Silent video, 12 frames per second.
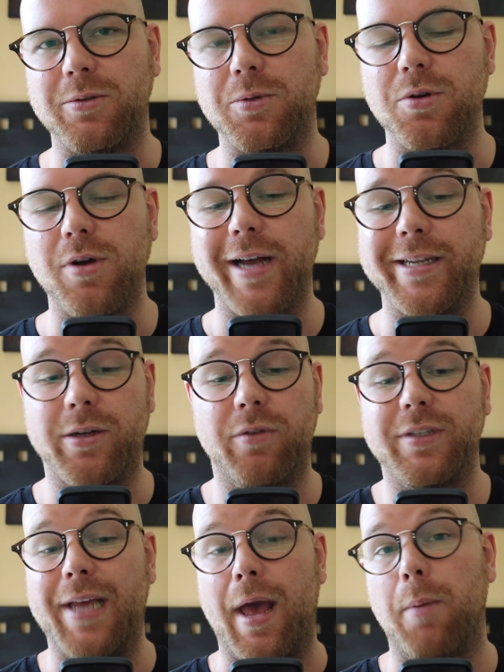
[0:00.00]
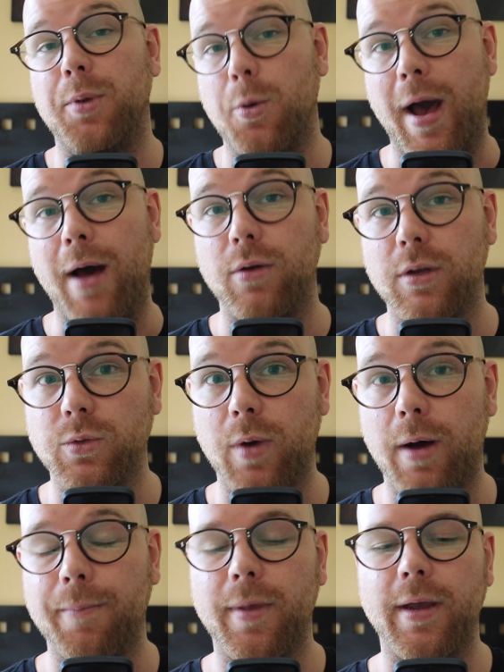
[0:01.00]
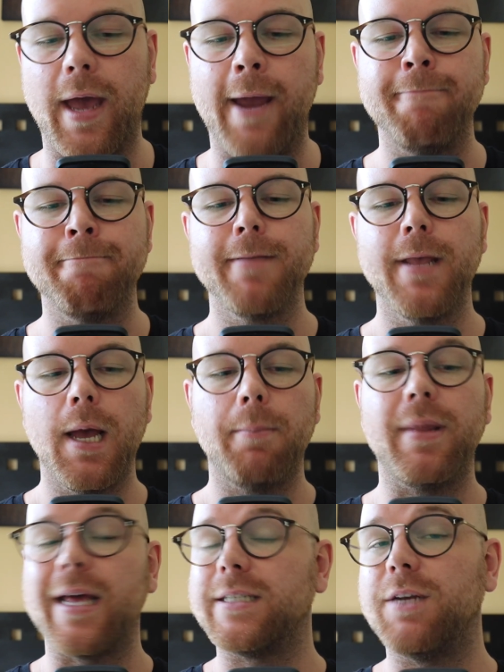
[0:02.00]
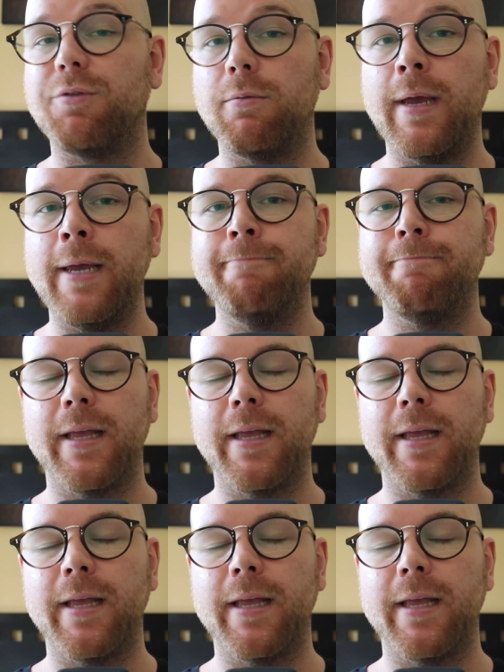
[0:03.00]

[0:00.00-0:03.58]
with you guys and obviously help you out as well. Okay, but that's it from me.